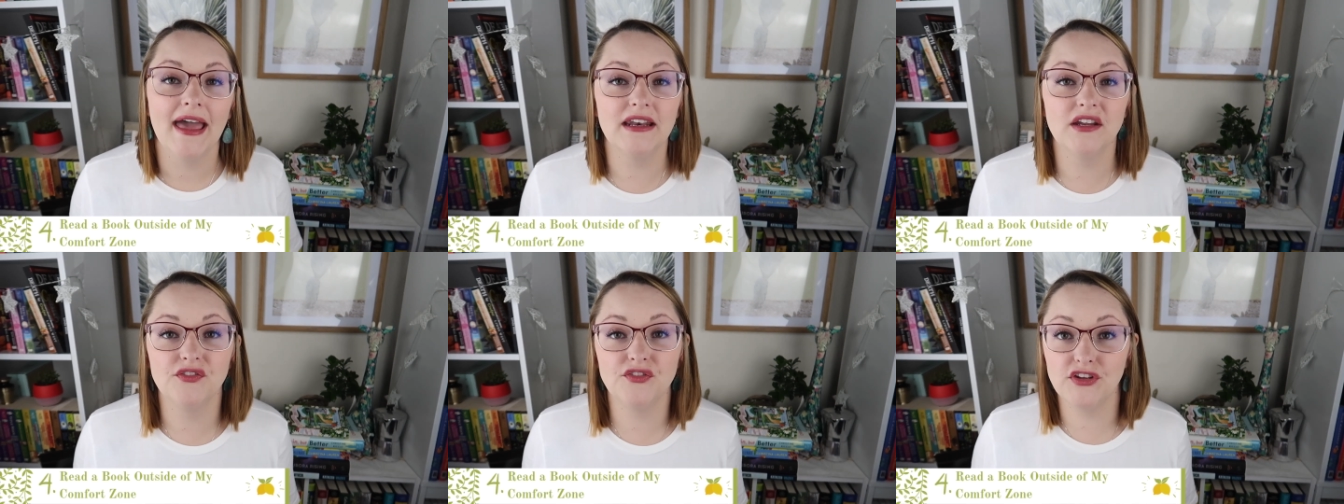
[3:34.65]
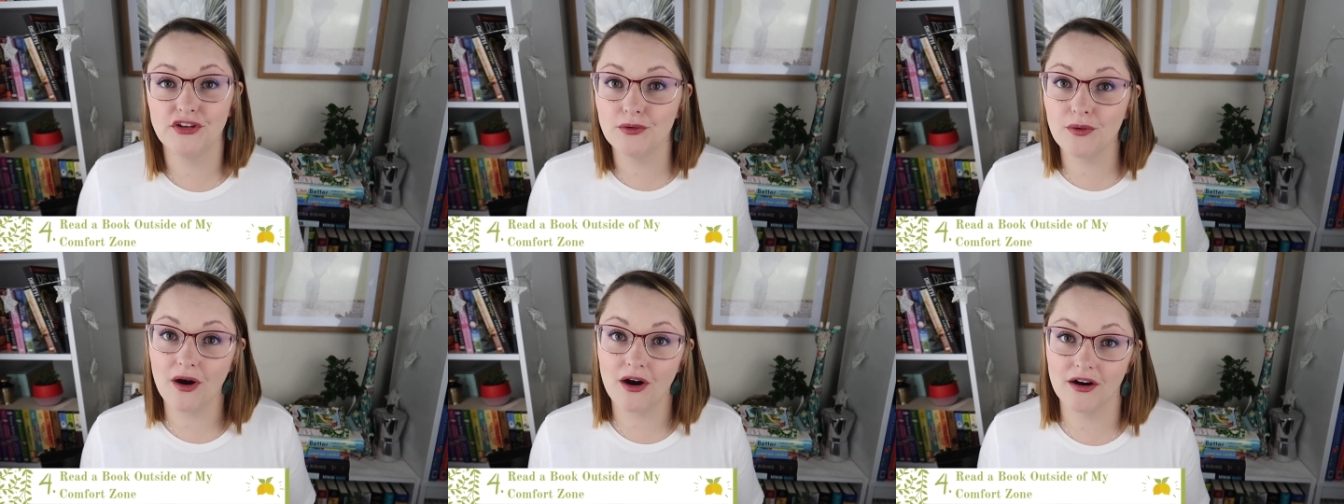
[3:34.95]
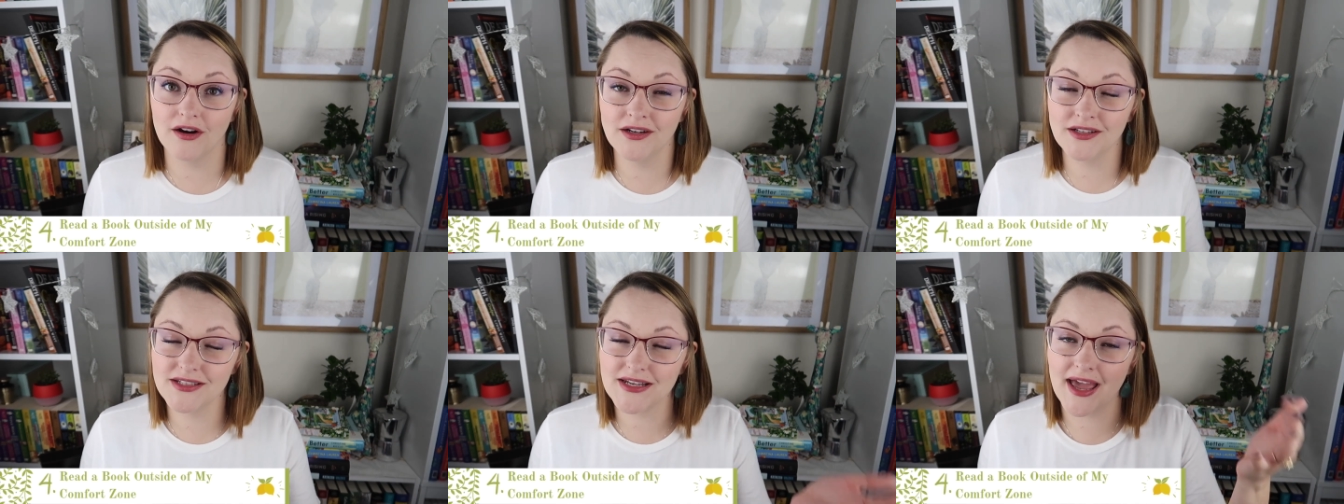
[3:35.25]
and if you
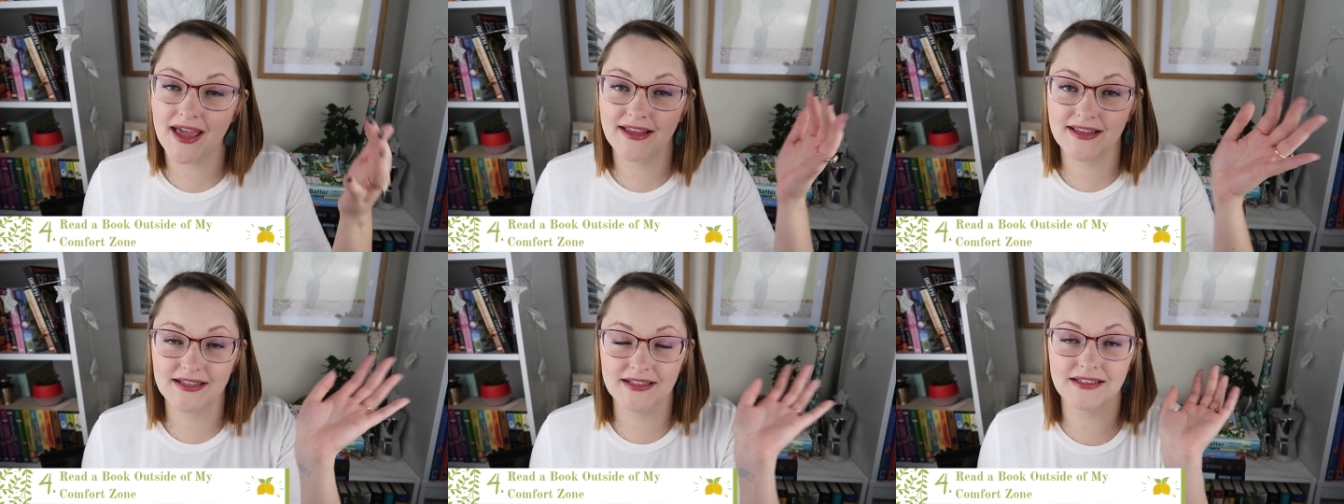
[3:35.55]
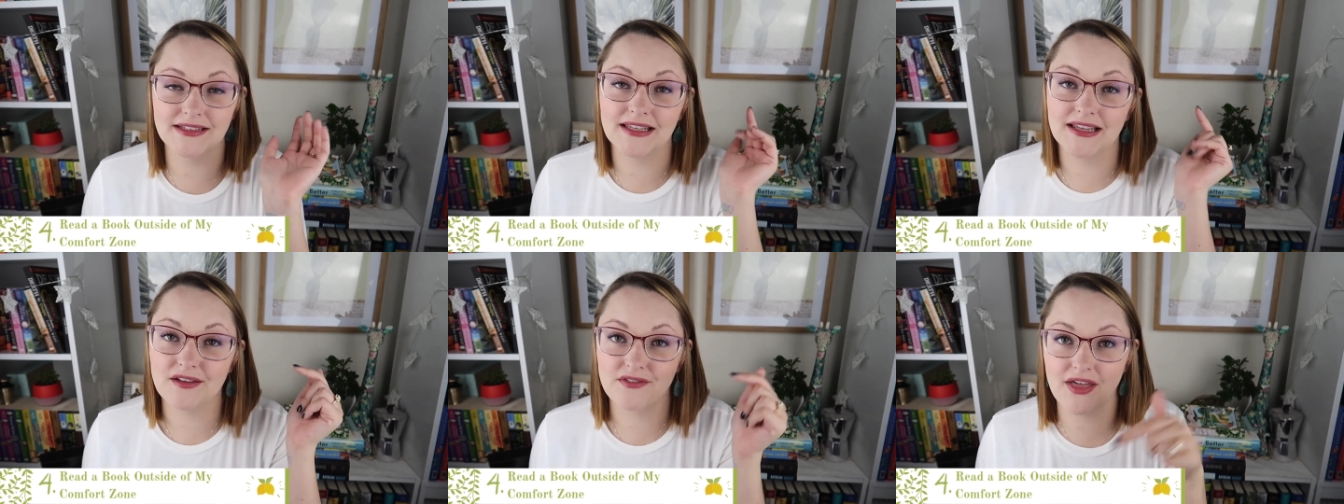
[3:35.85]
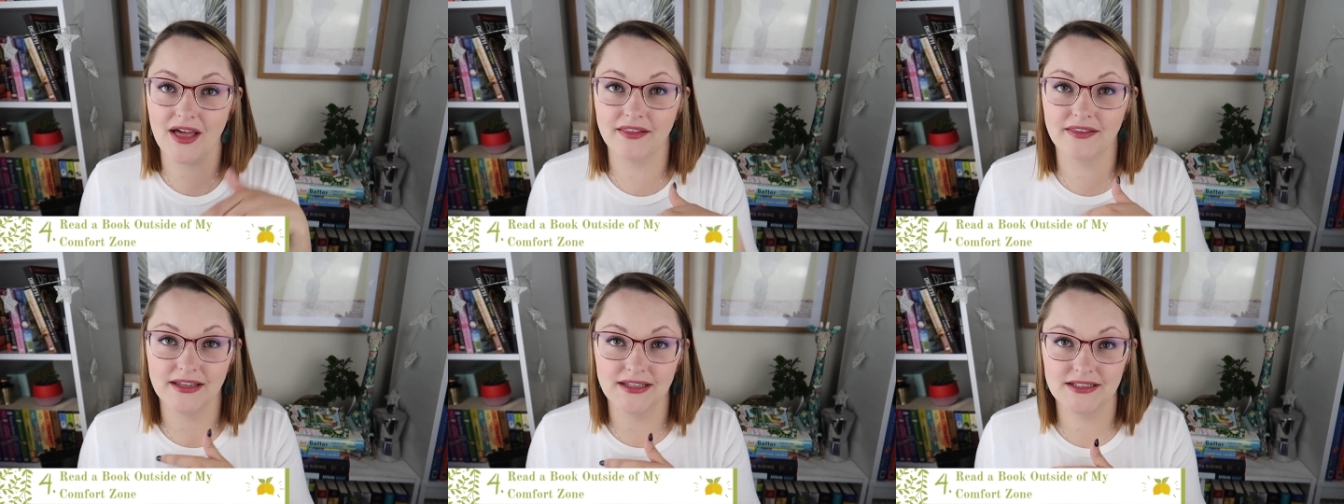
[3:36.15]
aren't, I can leave
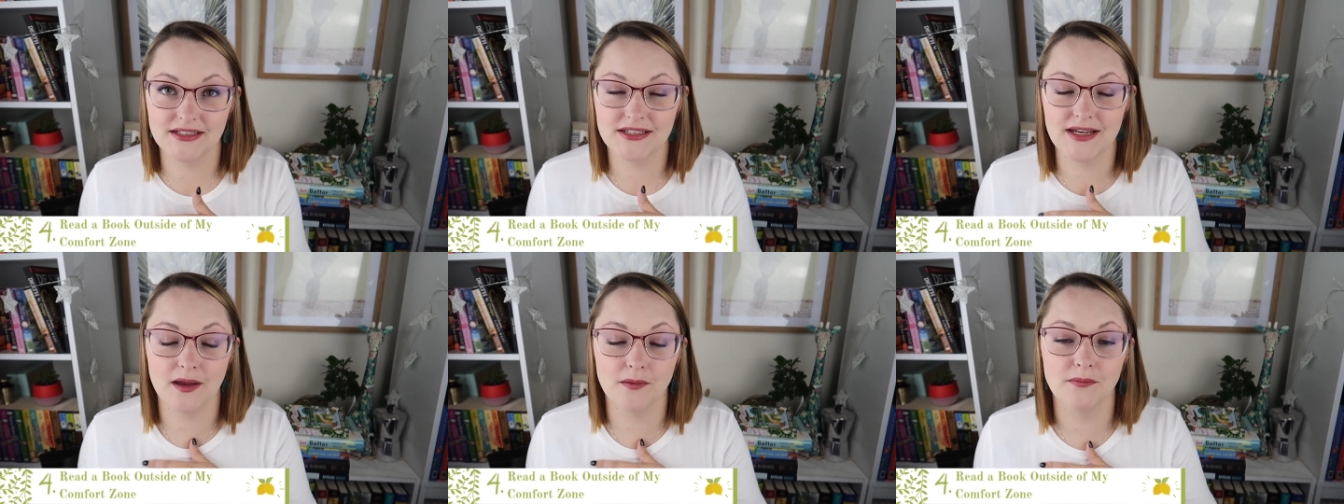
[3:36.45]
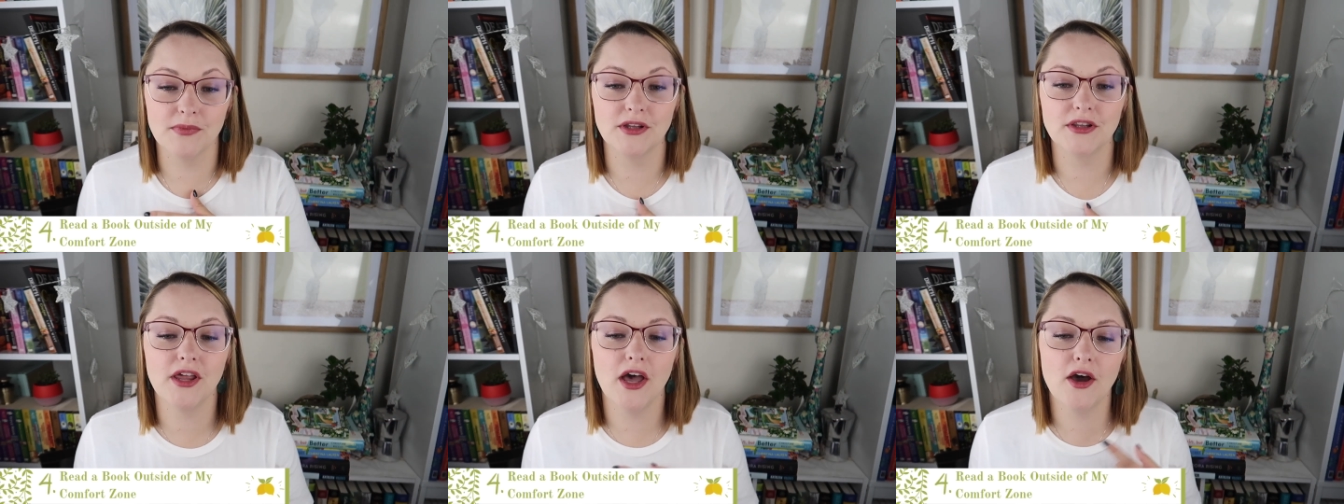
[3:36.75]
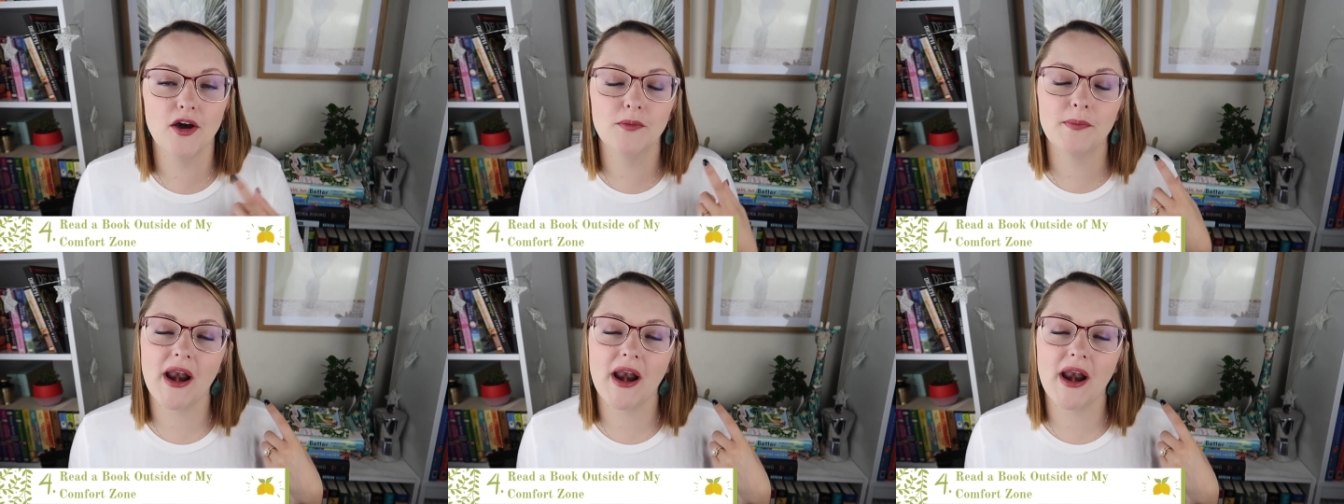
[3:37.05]
that linked down below,